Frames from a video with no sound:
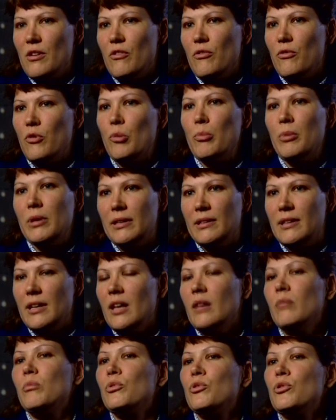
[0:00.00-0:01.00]
forbid
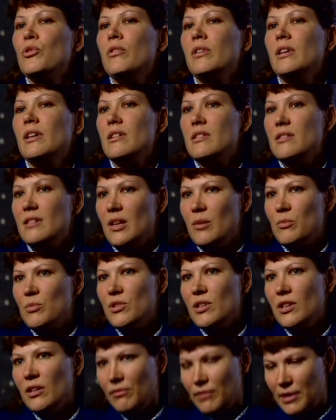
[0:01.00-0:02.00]
embryonic stem
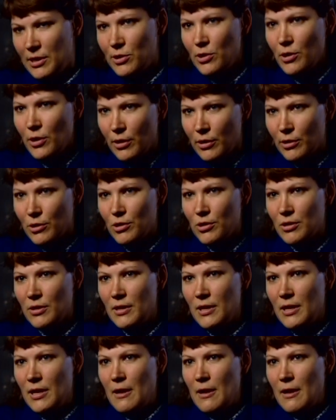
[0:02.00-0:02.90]
cell research,